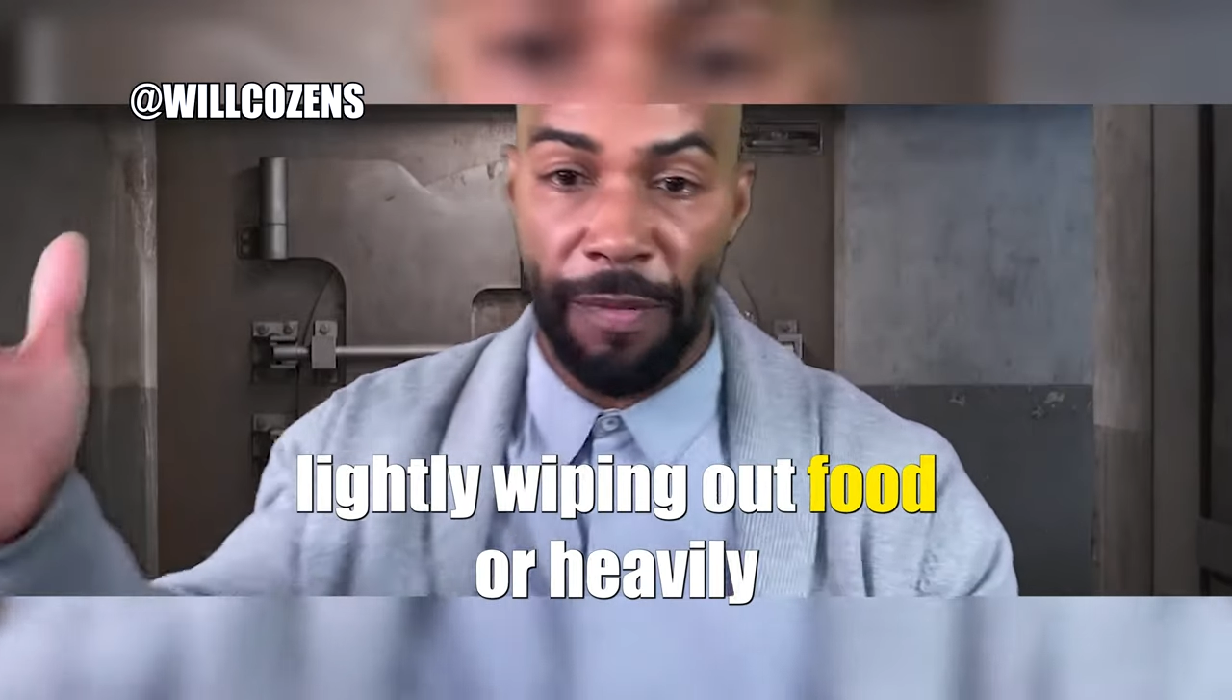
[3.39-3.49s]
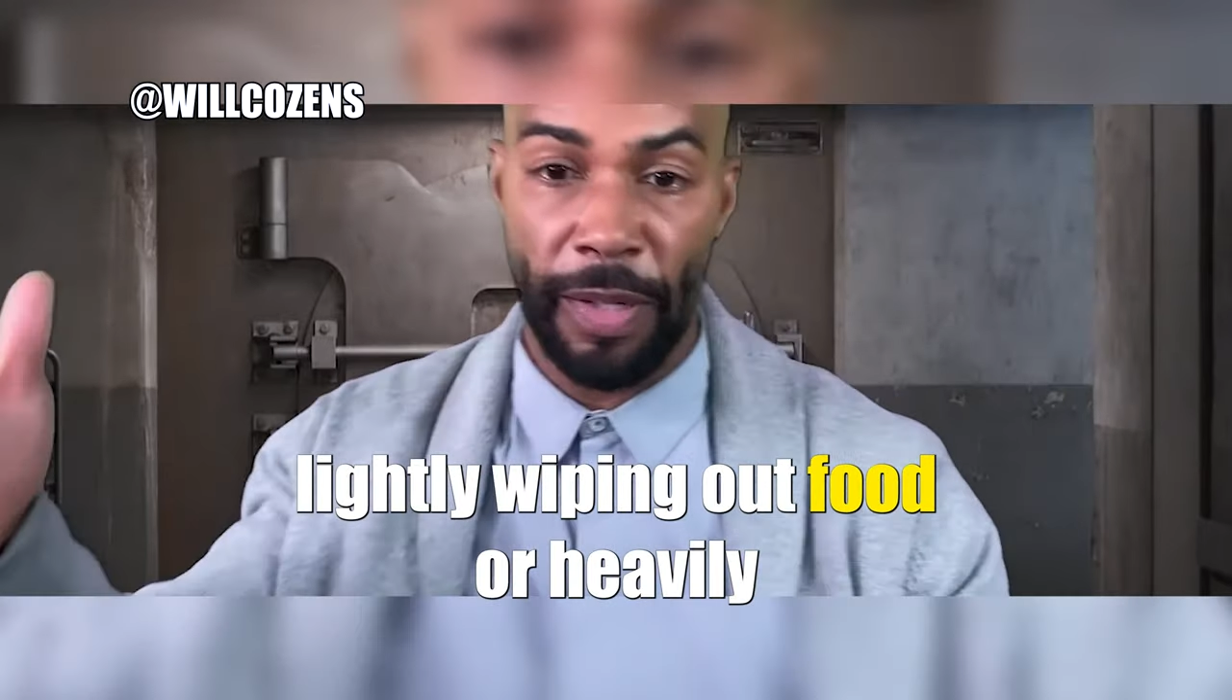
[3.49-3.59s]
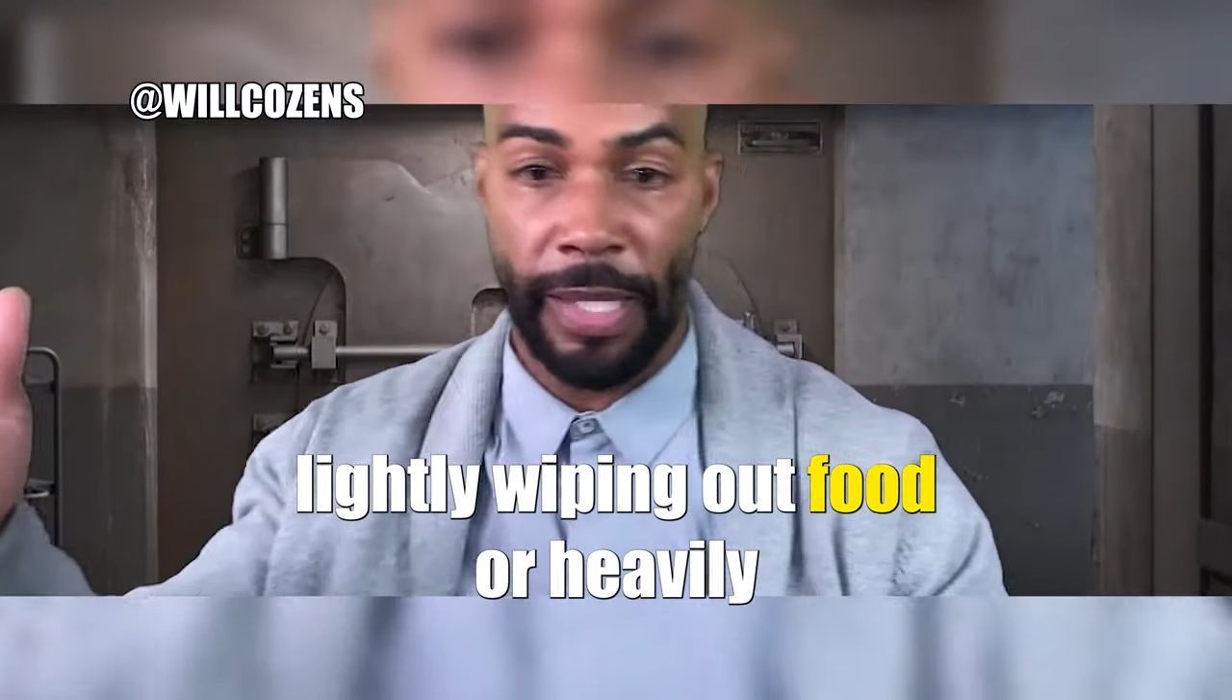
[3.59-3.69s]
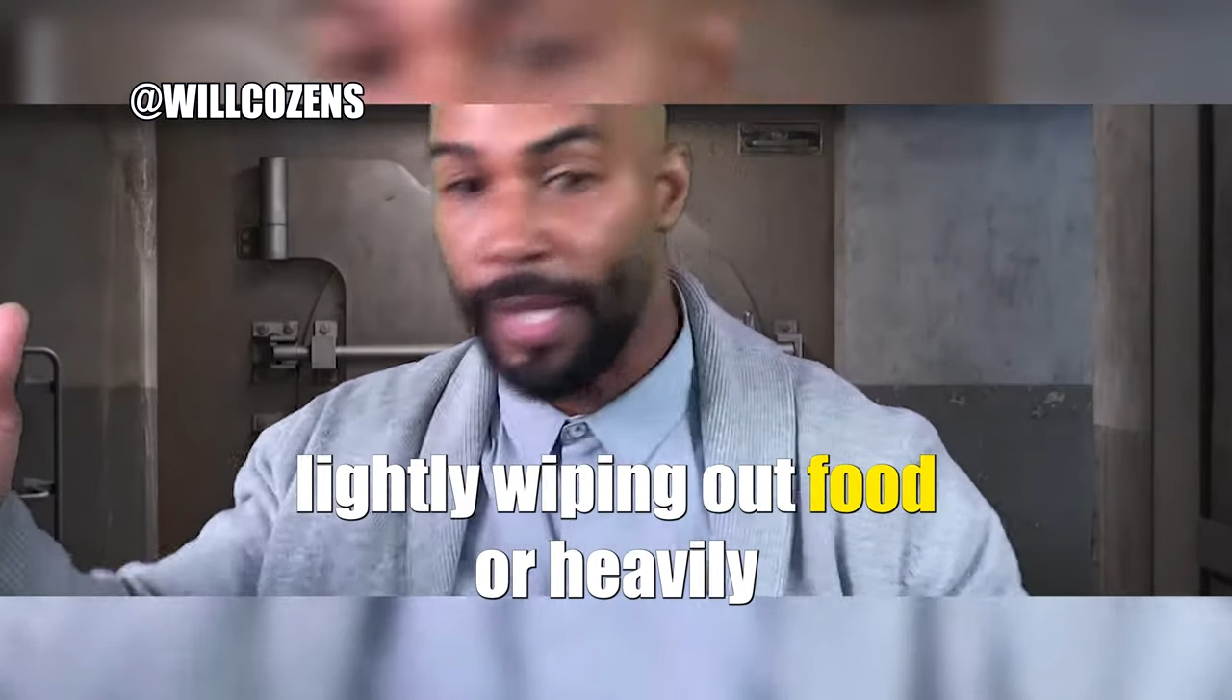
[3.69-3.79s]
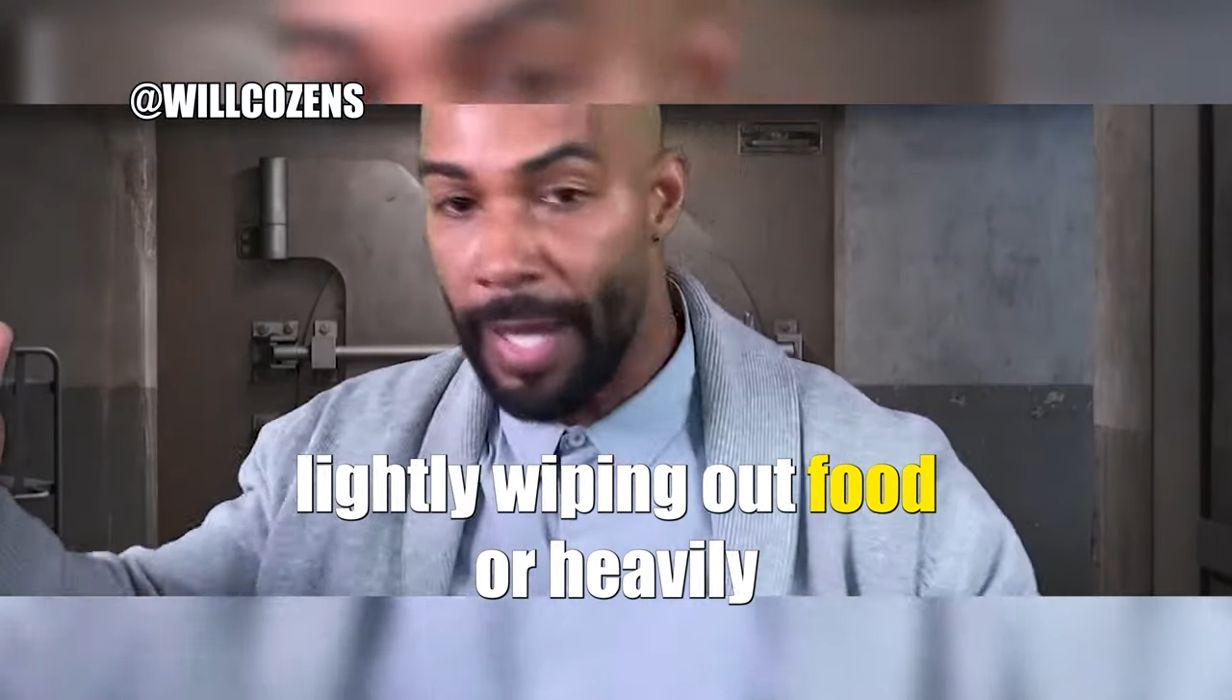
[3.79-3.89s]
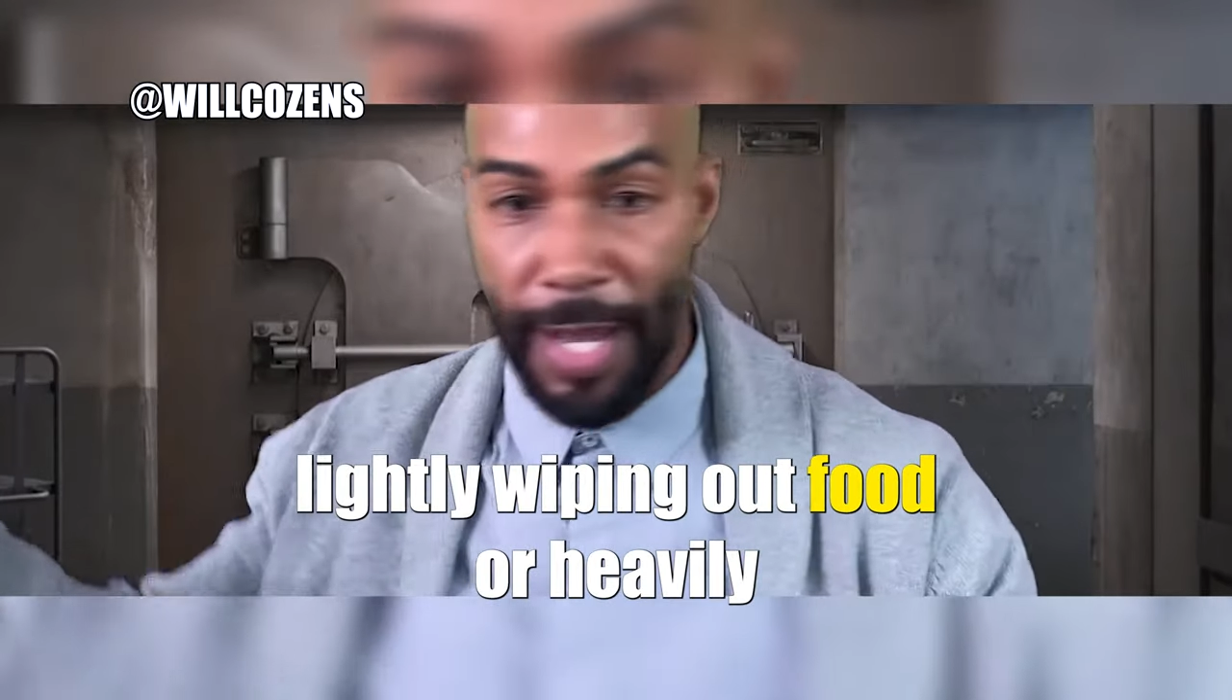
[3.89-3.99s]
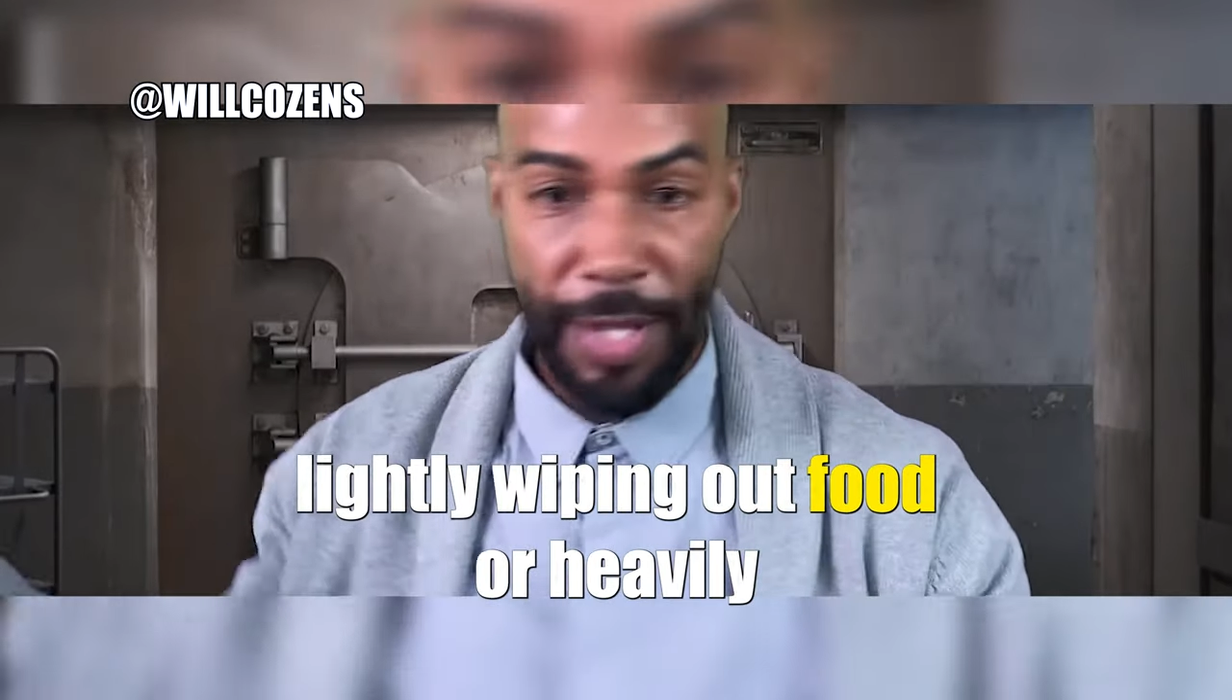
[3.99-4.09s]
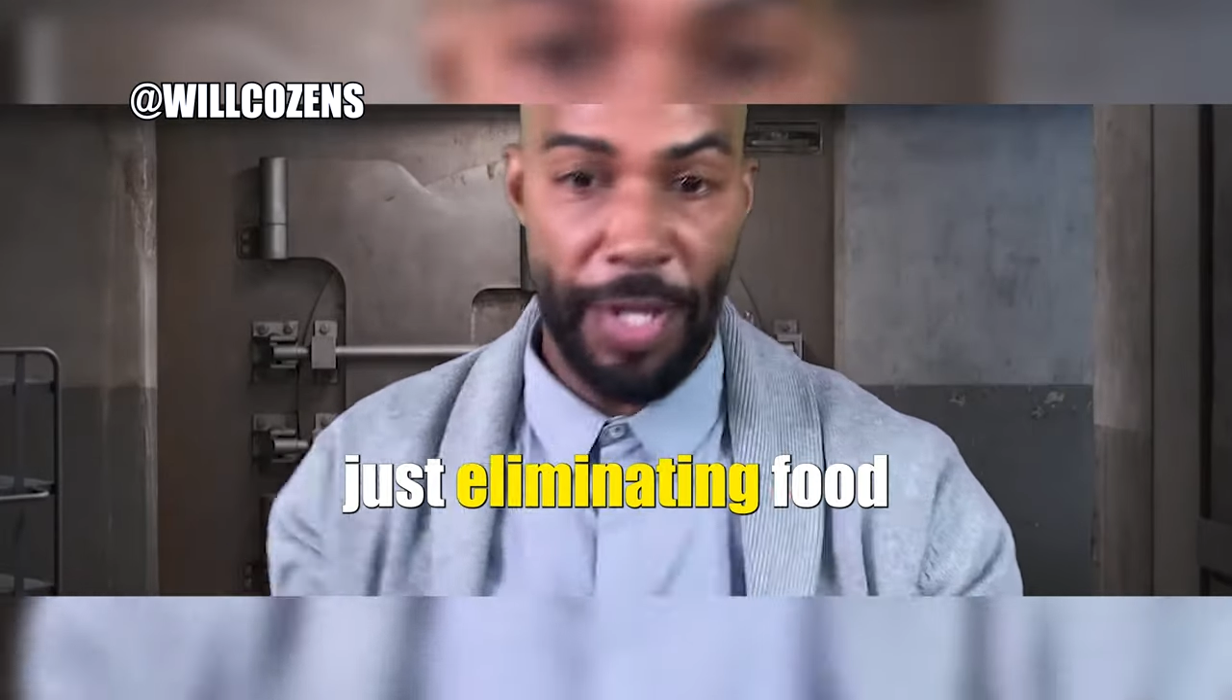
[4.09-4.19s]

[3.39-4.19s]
heavily